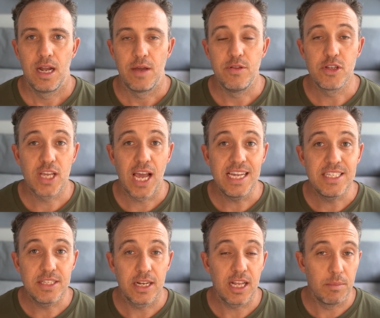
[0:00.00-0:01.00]
In this case
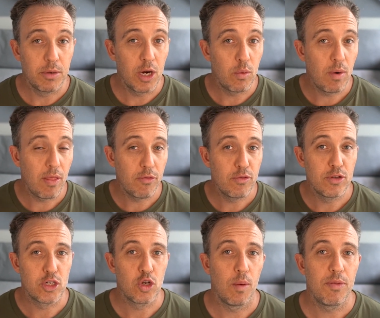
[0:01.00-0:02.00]
study, I'm going to run through the
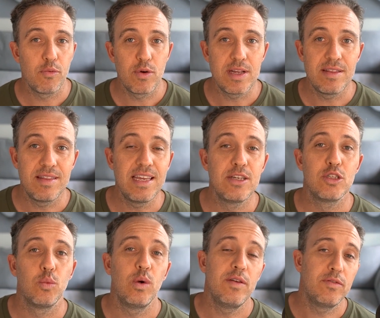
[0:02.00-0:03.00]
top 3 things that
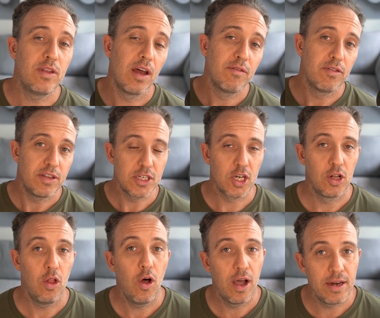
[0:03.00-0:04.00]
we've done for this
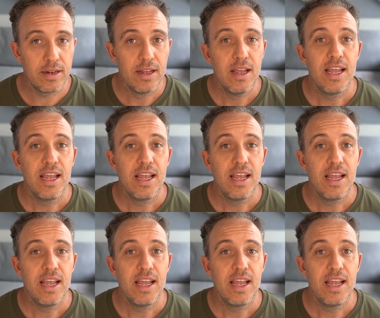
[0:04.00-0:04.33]
client